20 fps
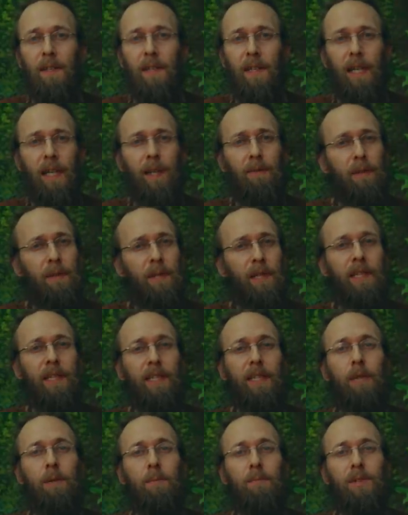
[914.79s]
and everything
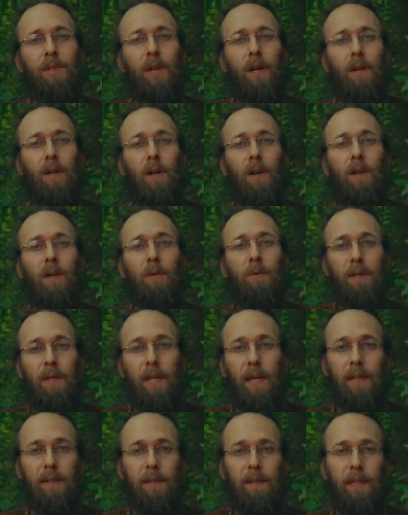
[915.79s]
that comes along with
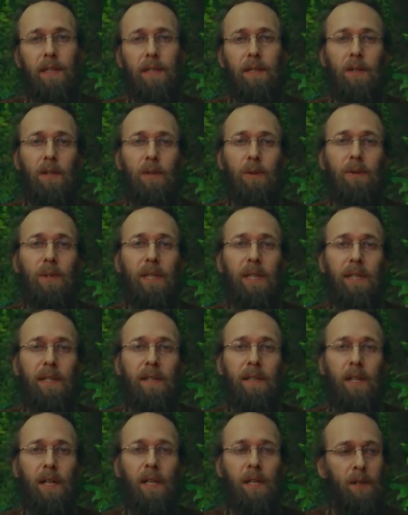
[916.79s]
that, including
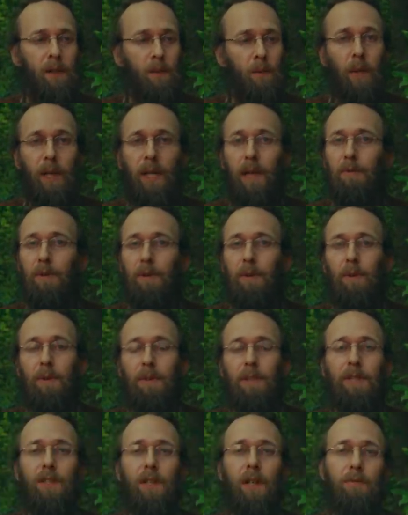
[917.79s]
whatever
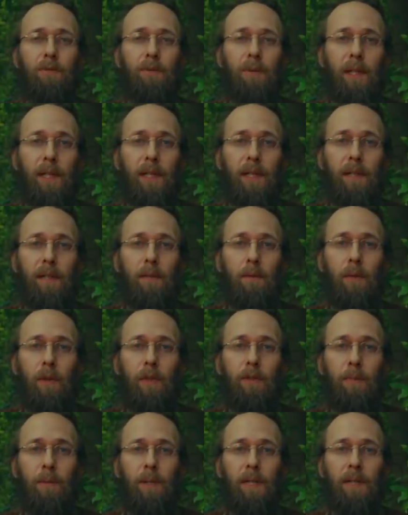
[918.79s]
suffering
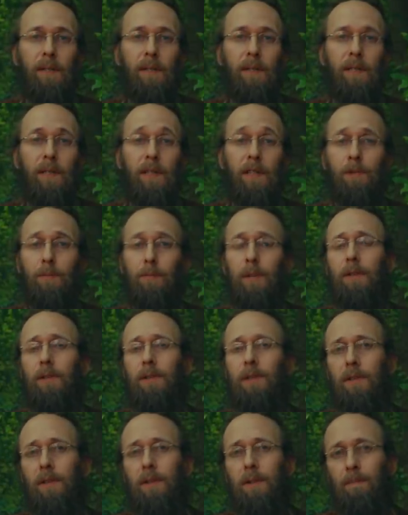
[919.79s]
we've been
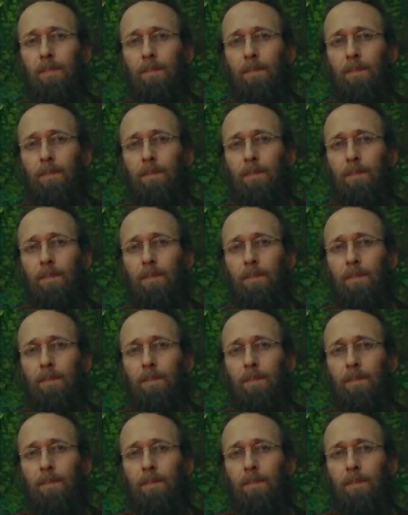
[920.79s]
experiencing.